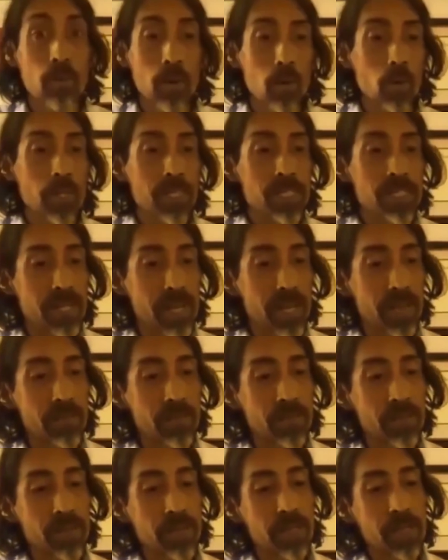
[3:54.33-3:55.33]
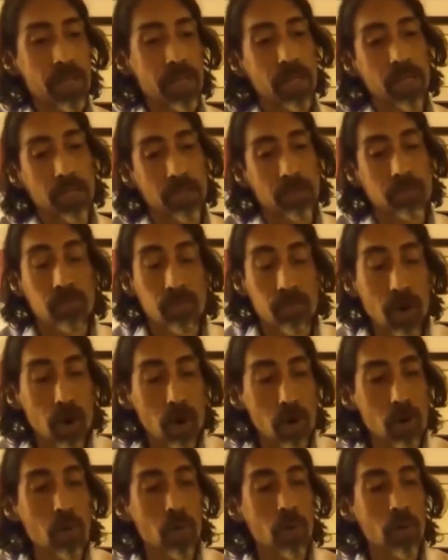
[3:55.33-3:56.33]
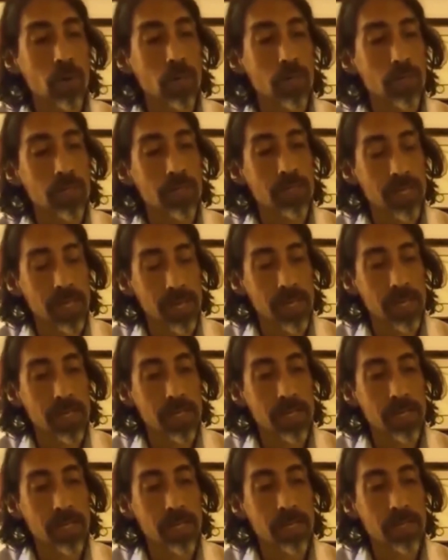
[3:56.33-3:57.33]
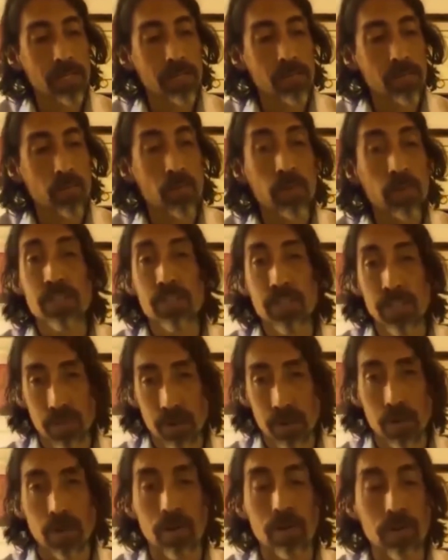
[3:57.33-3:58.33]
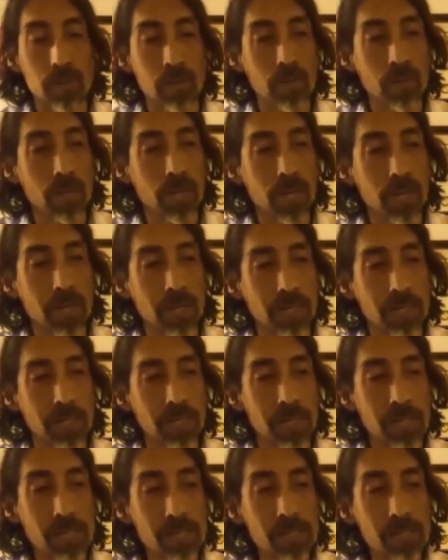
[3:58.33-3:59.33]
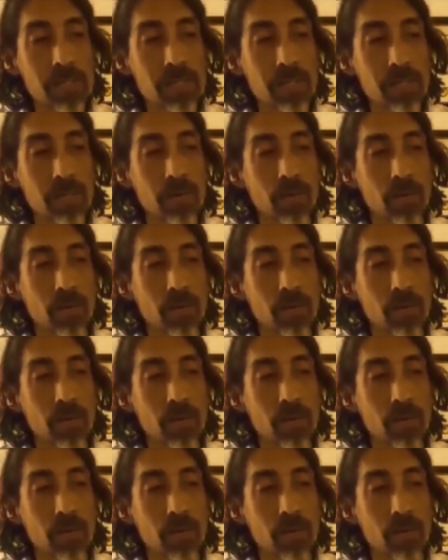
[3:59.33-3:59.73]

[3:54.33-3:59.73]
Well, what David uh, Crowe did in his recent article on is yeah.